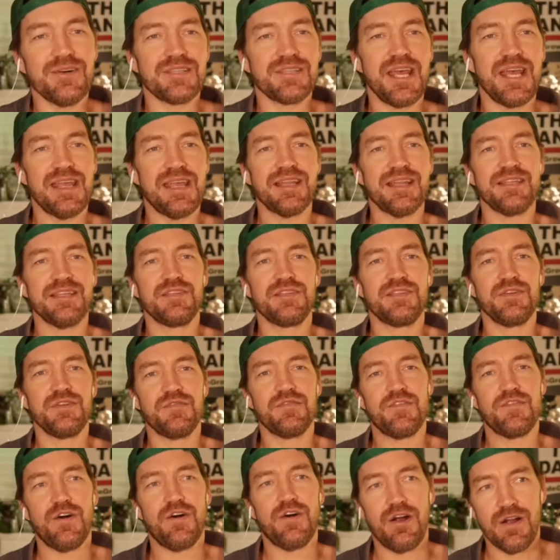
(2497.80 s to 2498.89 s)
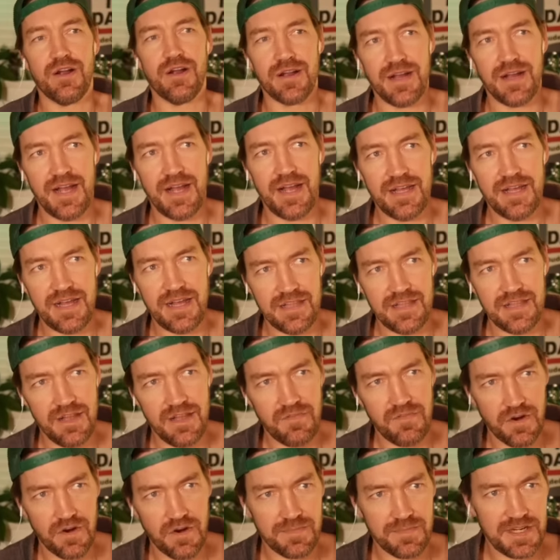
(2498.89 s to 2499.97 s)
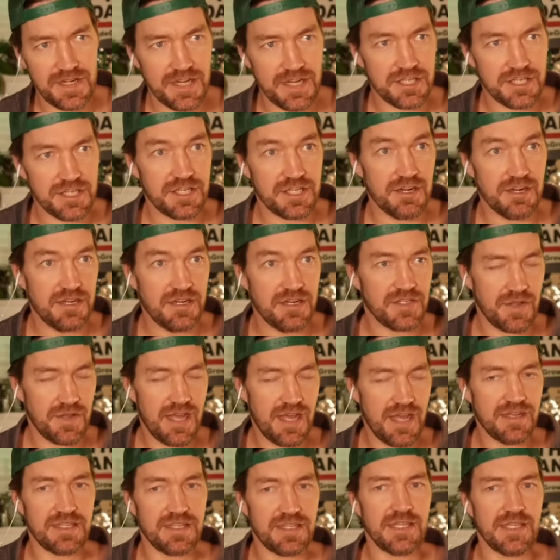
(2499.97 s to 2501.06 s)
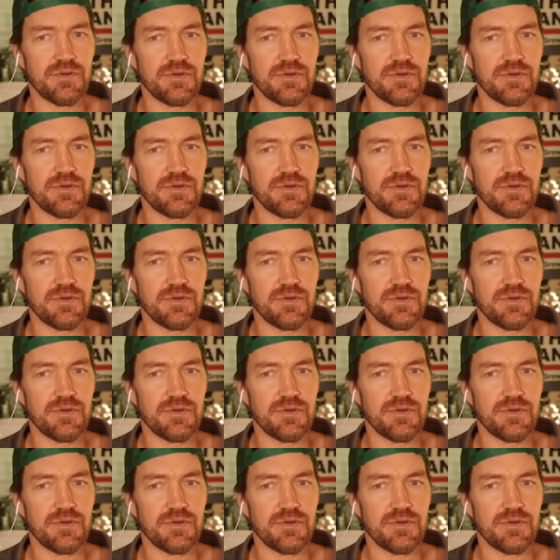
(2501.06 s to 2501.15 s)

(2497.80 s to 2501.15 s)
taking it too far, I, I love Urban Dictionary, so I had to see